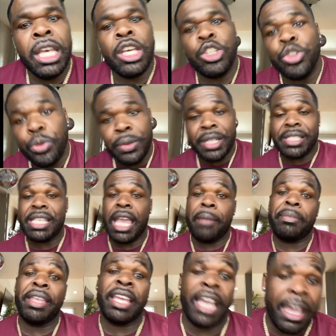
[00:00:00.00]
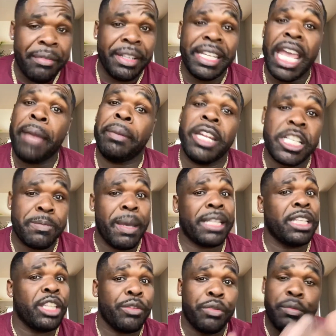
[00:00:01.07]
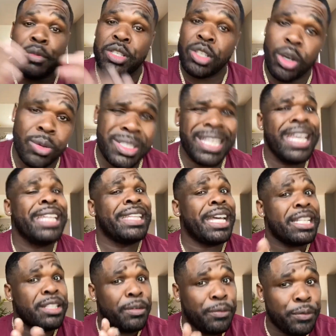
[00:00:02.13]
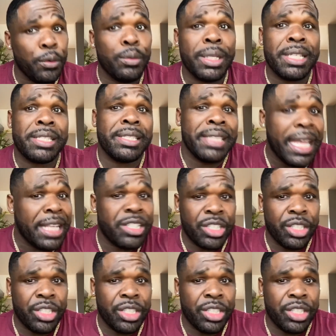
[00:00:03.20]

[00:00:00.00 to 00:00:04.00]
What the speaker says: Doing the same thing every day but expecting different results. That is a foolish nature.